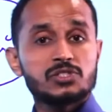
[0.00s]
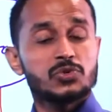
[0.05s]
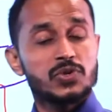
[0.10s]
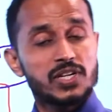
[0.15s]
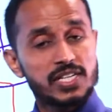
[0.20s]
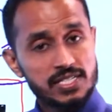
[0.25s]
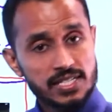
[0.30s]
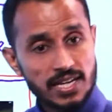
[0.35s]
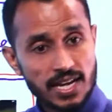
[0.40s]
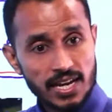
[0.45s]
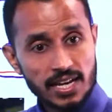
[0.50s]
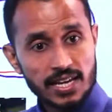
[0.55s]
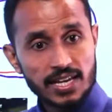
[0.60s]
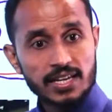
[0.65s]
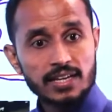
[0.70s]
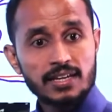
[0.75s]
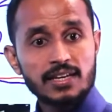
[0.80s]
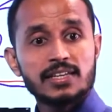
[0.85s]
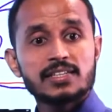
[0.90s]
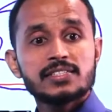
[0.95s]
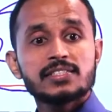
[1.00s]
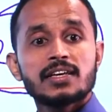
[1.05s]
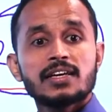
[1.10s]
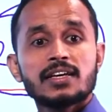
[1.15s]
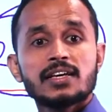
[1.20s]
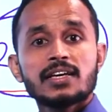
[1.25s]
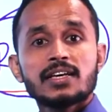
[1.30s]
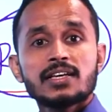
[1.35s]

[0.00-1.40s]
Retailing is a